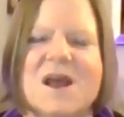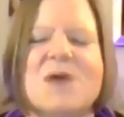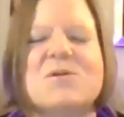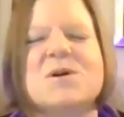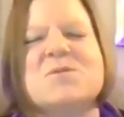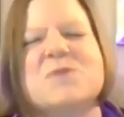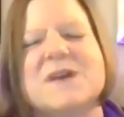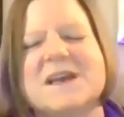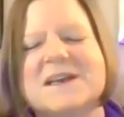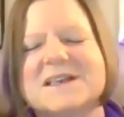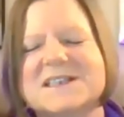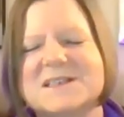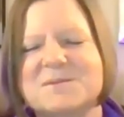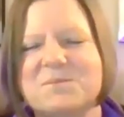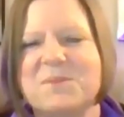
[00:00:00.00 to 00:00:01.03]
When we
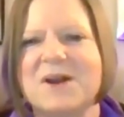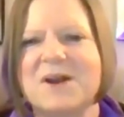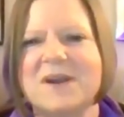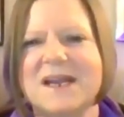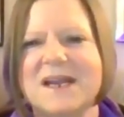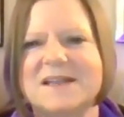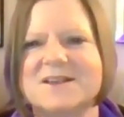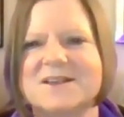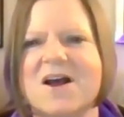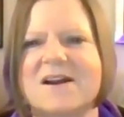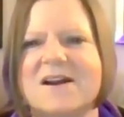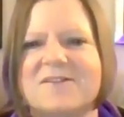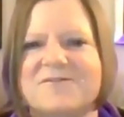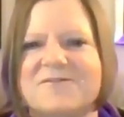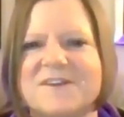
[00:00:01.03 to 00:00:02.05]
experience on
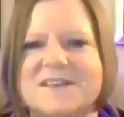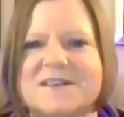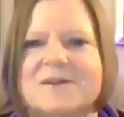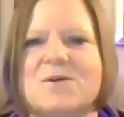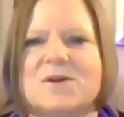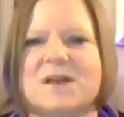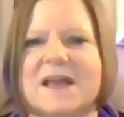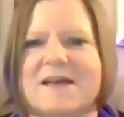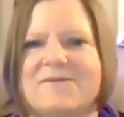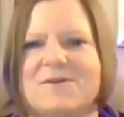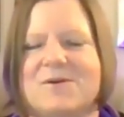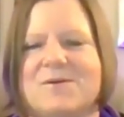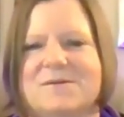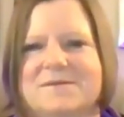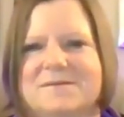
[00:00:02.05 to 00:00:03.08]
a physical
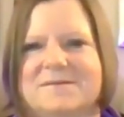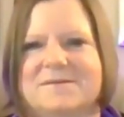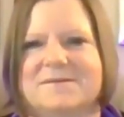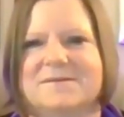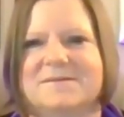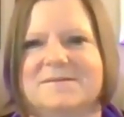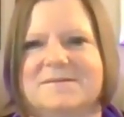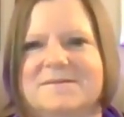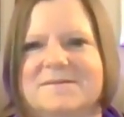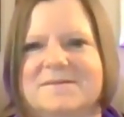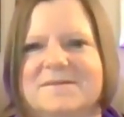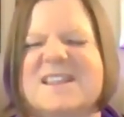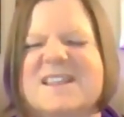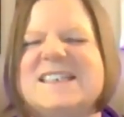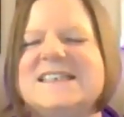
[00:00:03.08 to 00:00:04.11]
level
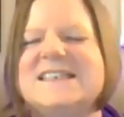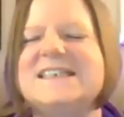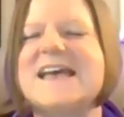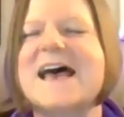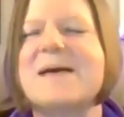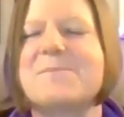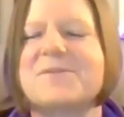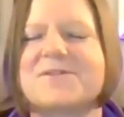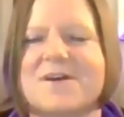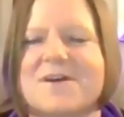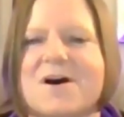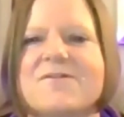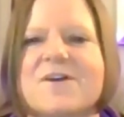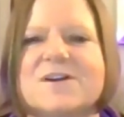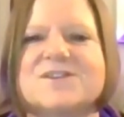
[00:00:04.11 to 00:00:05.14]
the depth
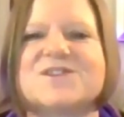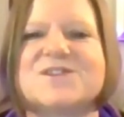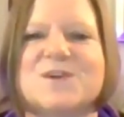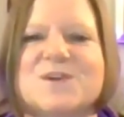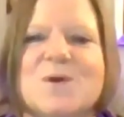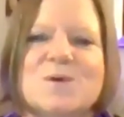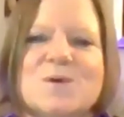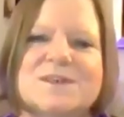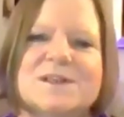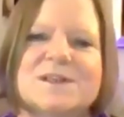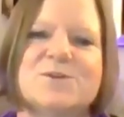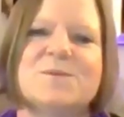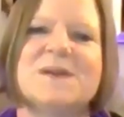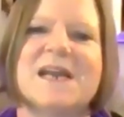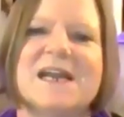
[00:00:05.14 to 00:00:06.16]
of our soul's
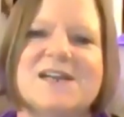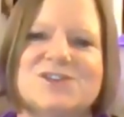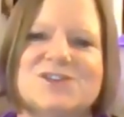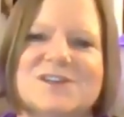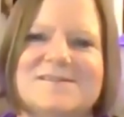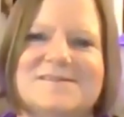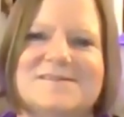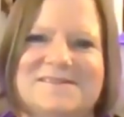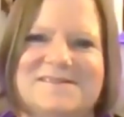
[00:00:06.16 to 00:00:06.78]
illumination,